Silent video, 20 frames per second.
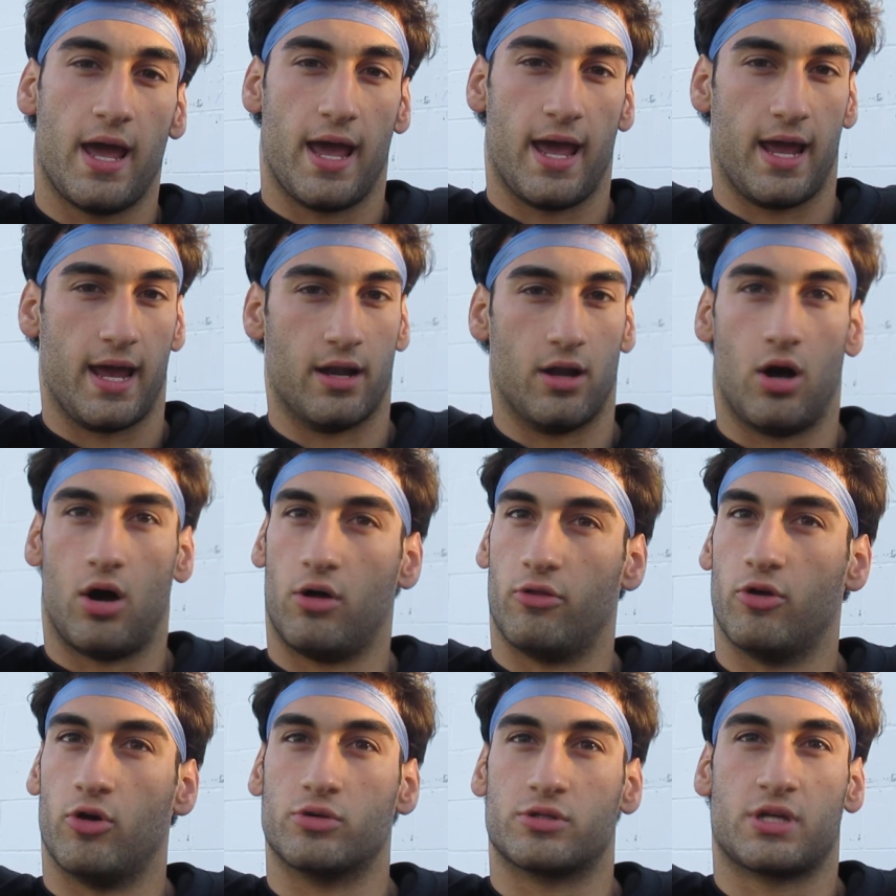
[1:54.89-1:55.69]
And
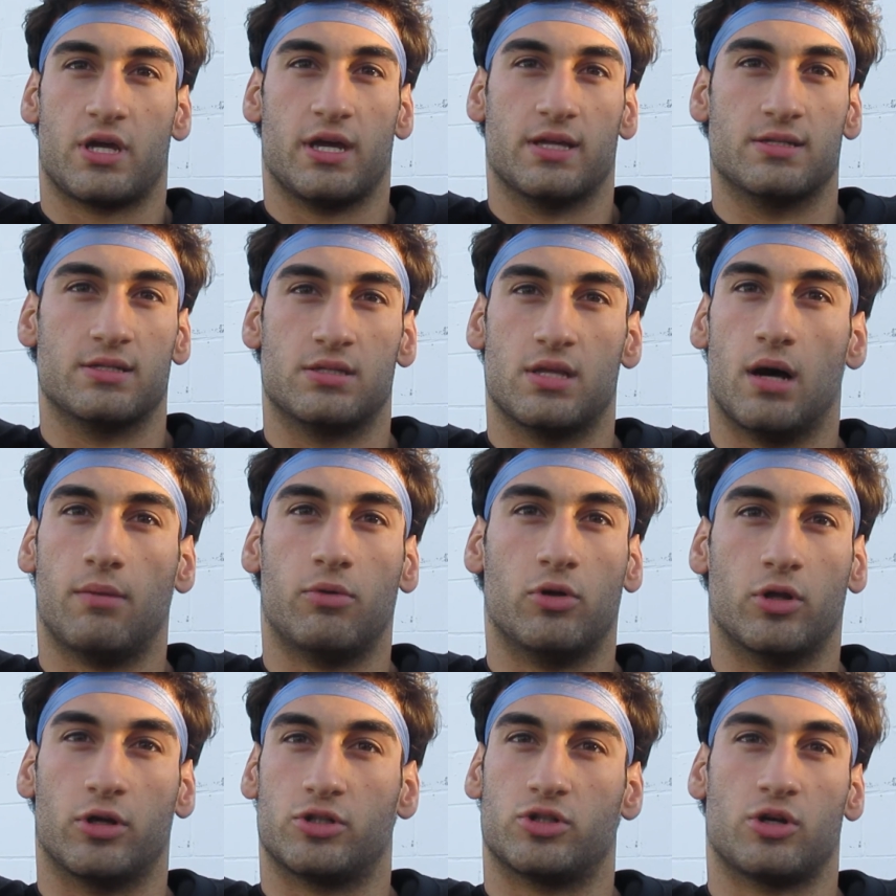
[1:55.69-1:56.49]
all those kids
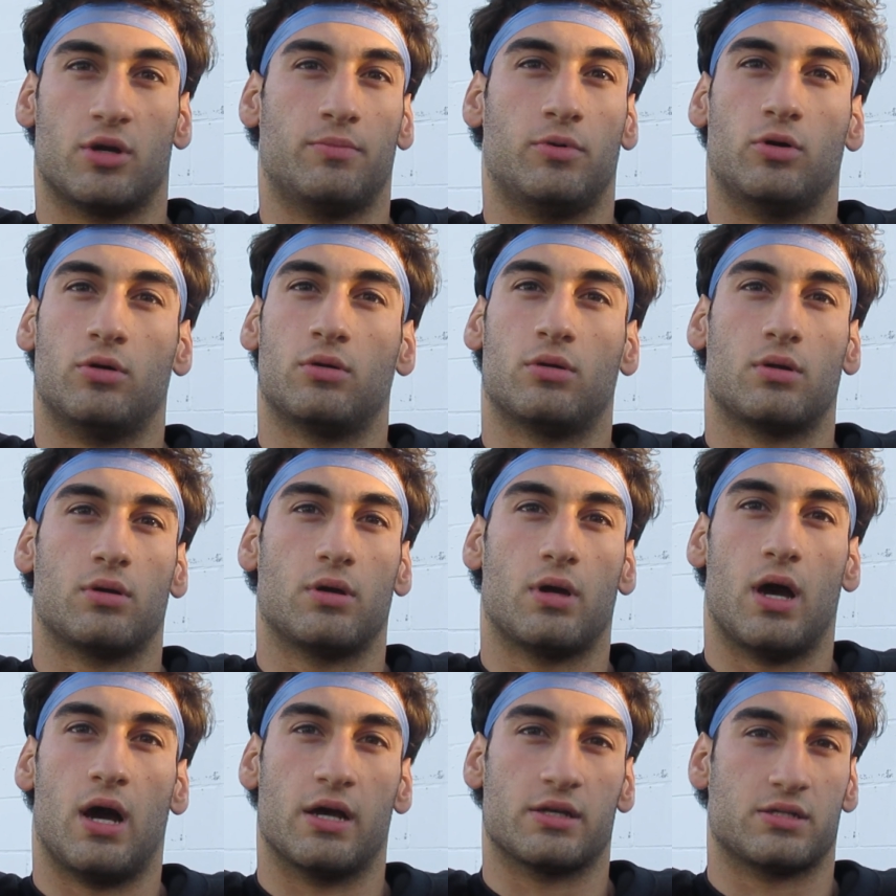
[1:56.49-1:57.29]
double or triple
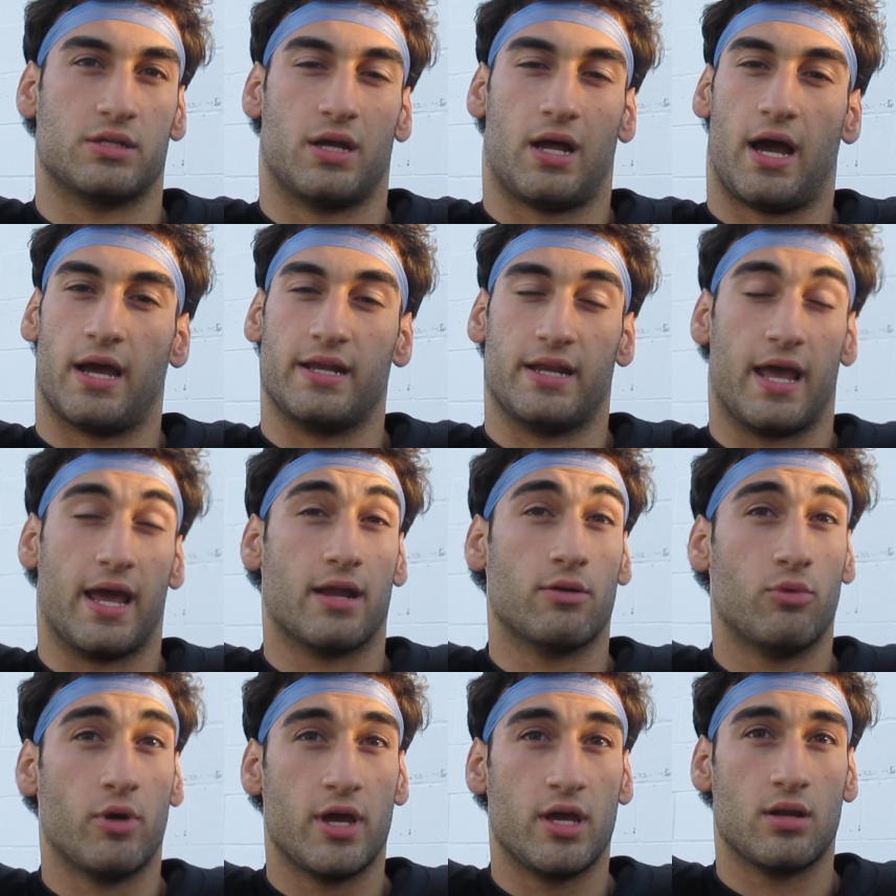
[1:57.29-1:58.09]
us in height
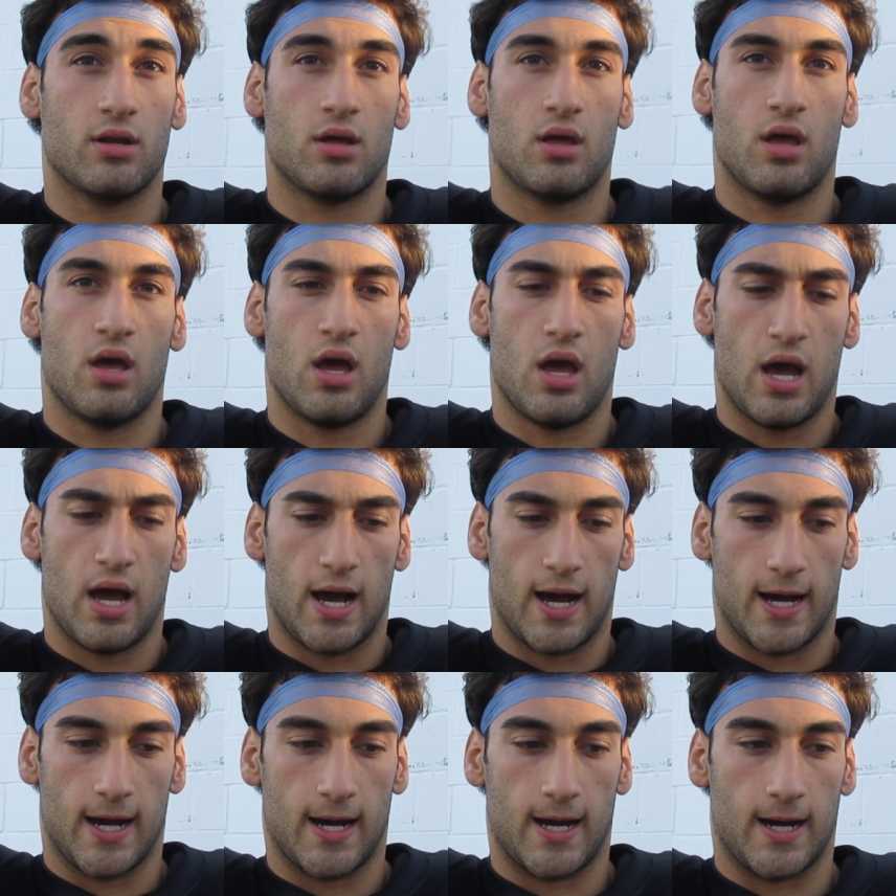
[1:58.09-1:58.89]
and weight.
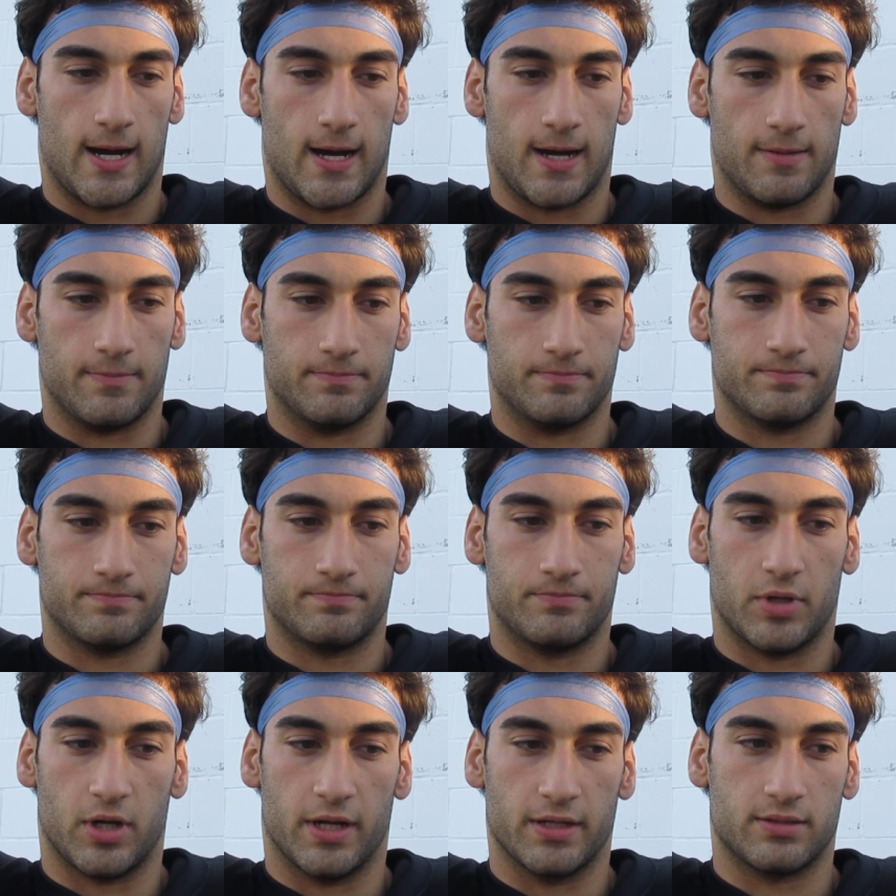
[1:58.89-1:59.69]

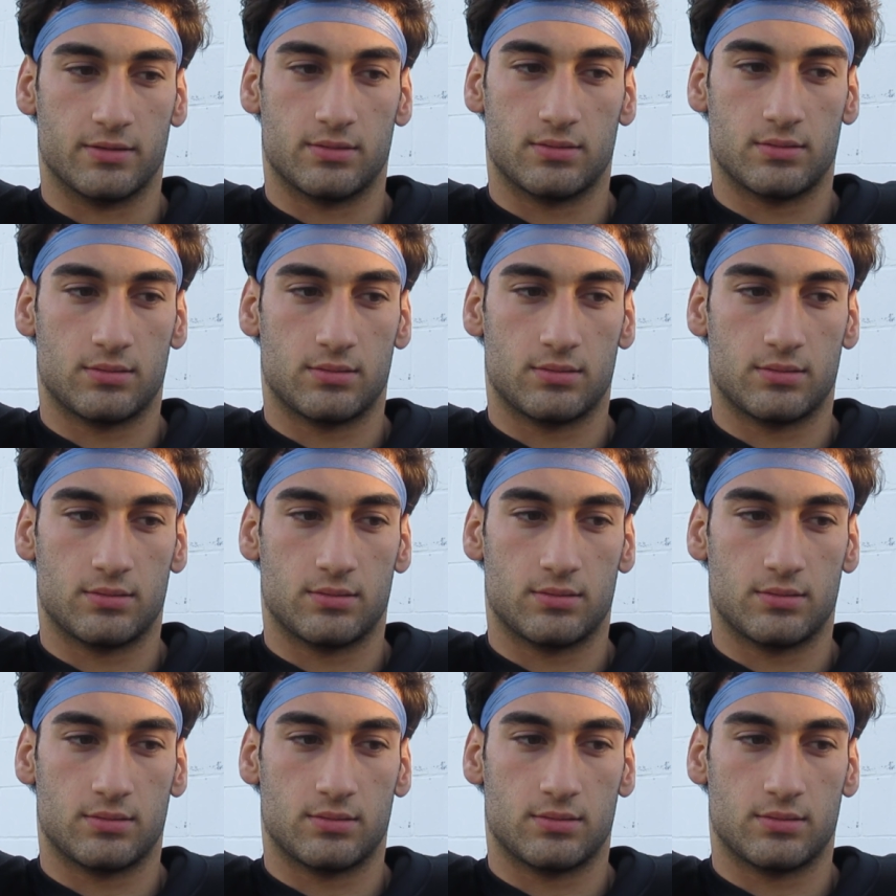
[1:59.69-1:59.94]
But,